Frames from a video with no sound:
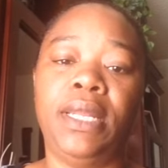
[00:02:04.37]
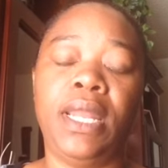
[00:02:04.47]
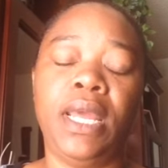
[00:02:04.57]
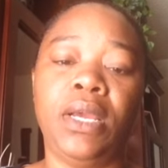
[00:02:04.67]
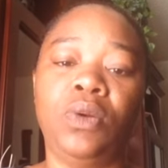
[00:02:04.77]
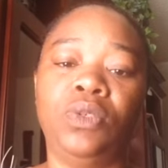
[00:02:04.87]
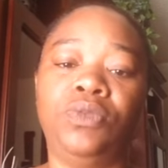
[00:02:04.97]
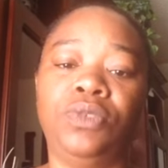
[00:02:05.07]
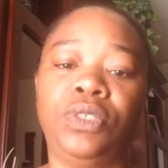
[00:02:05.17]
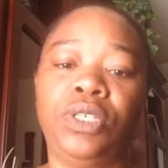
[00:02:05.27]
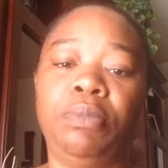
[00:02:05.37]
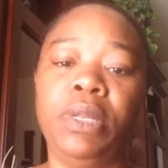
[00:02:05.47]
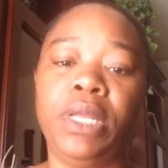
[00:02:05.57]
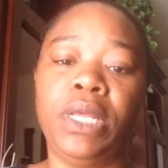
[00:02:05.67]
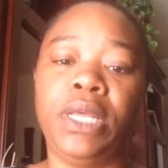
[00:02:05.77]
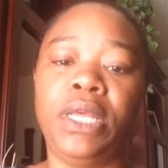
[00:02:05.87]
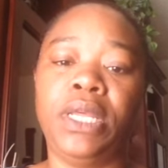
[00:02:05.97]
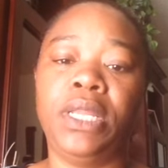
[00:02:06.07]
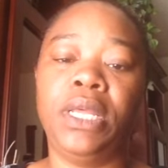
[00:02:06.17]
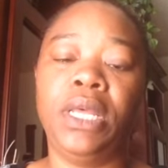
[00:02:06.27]
And that goes for your
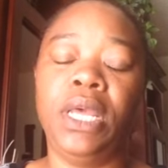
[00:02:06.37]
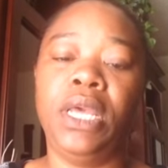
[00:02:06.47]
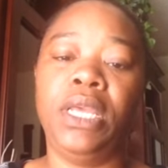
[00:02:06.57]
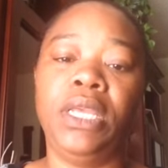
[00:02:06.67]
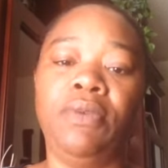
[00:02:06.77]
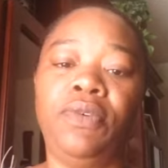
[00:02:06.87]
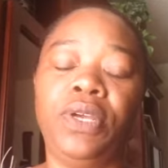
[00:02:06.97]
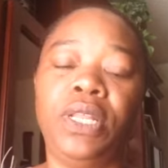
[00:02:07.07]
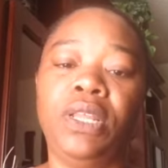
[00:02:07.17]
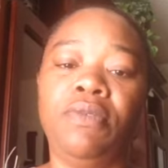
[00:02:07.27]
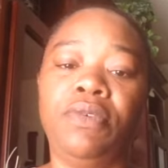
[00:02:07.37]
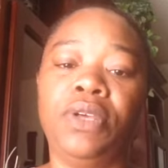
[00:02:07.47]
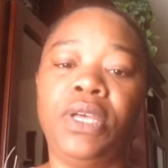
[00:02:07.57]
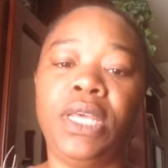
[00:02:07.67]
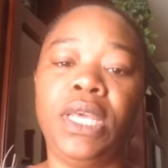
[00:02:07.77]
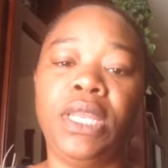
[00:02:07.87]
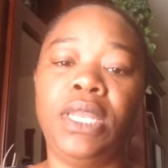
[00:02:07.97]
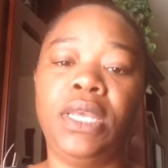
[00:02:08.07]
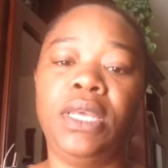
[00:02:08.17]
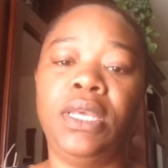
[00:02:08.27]
blood, for your liver, your
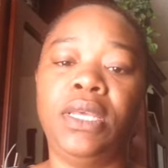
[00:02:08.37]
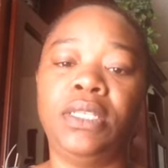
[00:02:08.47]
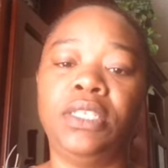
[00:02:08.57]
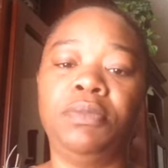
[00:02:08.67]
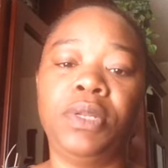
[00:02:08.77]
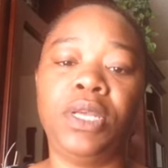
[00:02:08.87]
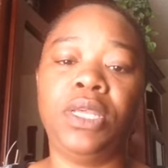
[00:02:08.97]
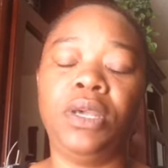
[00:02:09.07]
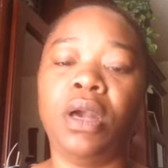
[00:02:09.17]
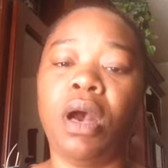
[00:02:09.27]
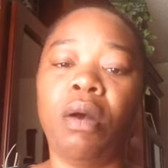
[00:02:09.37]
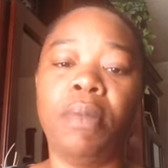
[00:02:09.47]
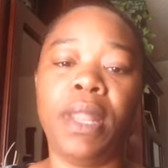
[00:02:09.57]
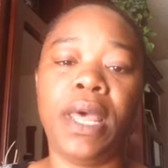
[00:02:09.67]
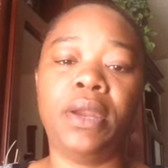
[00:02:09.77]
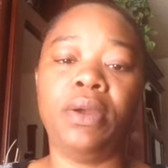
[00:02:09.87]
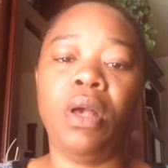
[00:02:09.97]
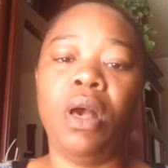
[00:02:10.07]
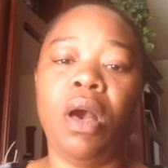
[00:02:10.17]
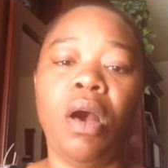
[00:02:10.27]
kidney, your spleen, your gallbladder.
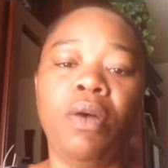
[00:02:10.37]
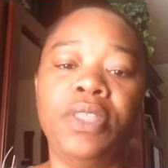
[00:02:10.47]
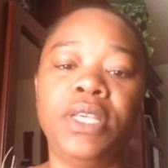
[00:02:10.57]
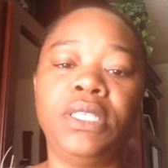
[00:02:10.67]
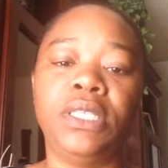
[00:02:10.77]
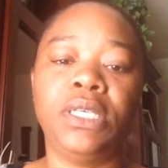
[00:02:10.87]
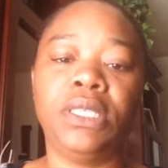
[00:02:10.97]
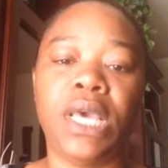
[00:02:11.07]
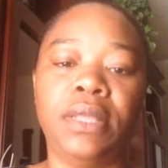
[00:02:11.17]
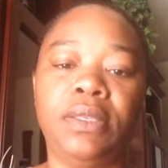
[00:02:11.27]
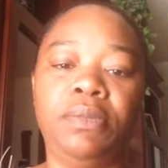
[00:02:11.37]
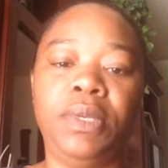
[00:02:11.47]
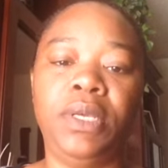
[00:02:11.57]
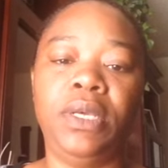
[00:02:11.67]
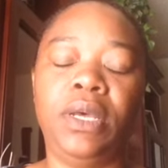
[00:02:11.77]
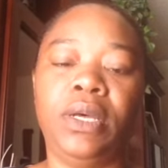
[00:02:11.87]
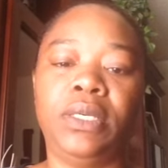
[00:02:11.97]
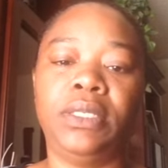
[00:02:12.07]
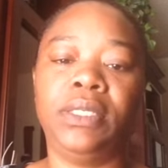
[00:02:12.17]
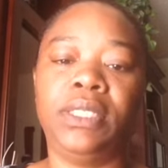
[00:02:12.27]
All these things have to be
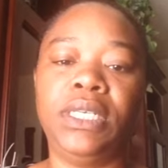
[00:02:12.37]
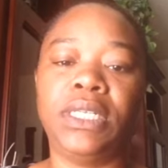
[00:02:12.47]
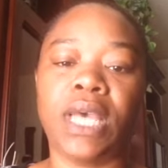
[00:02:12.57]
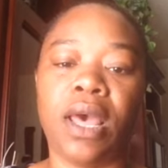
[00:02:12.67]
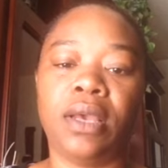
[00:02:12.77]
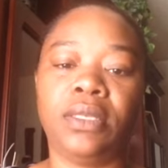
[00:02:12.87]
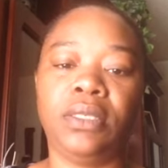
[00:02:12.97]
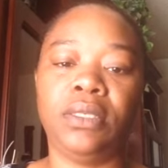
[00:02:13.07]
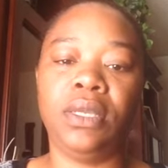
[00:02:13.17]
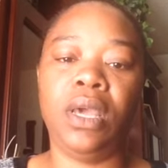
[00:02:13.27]
um, detoxed.